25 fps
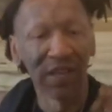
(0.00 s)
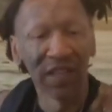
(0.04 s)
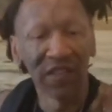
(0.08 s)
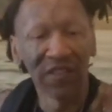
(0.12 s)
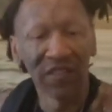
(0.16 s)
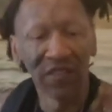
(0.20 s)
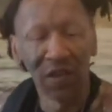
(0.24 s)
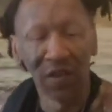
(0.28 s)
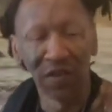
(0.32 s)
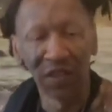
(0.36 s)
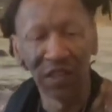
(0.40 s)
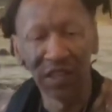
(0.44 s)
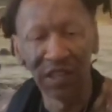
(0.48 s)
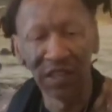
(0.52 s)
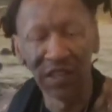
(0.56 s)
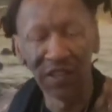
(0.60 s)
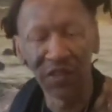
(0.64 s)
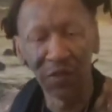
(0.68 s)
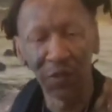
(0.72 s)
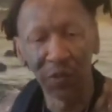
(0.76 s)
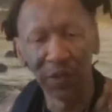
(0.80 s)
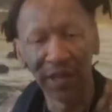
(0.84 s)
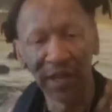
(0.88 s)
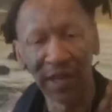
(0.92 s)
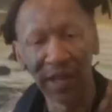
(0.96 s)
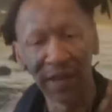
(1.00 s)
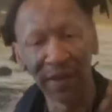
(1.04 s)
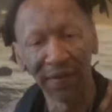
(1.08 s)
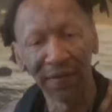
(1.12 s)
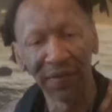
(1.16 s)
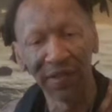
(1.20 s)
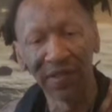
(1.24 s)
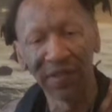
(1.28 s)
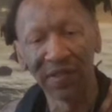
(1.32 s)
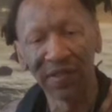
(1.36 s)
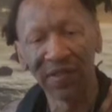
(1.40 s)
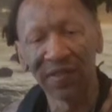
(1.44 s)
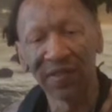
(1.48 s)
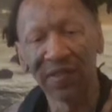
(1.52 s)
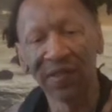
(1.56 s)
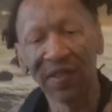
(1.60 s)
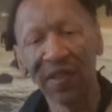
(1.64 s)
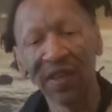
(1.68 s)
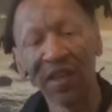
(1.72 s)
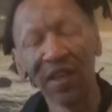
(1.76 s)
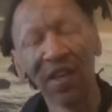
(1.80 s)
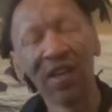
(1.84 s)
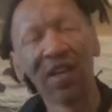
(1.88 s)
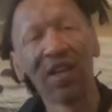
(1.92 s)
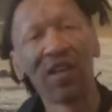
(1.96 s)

Next on the list, we have this